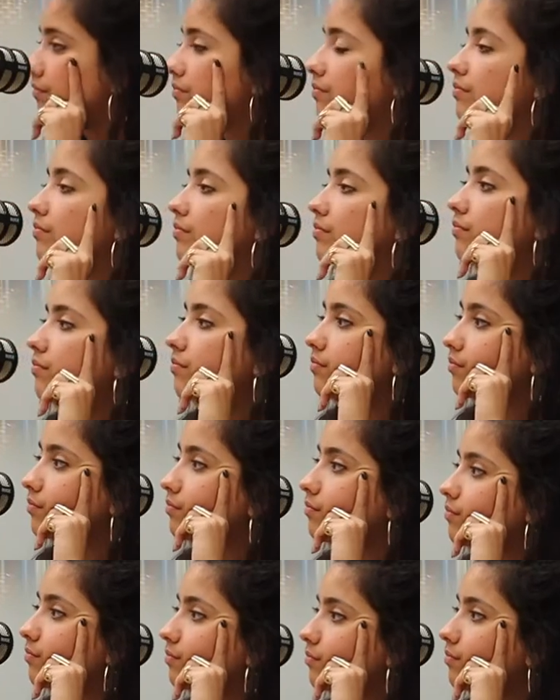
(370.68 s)

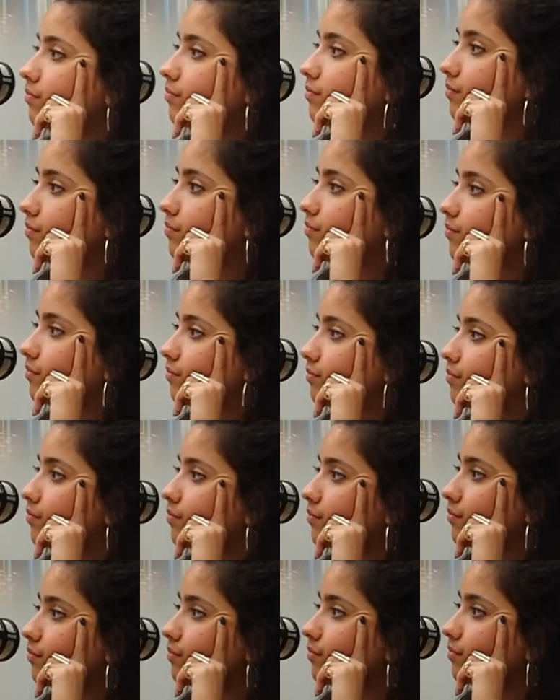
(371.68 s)

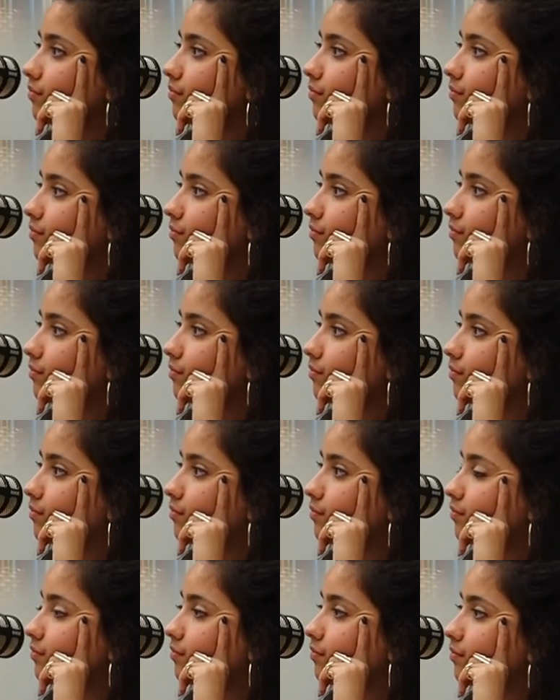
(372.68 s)

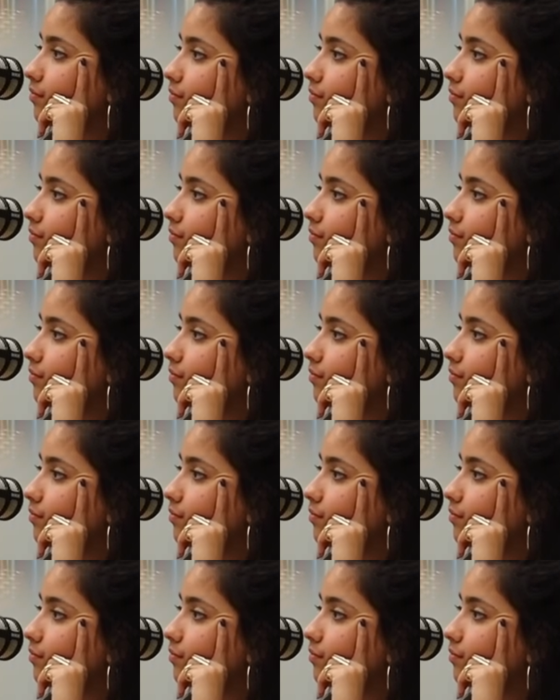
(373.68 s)
(not speaking)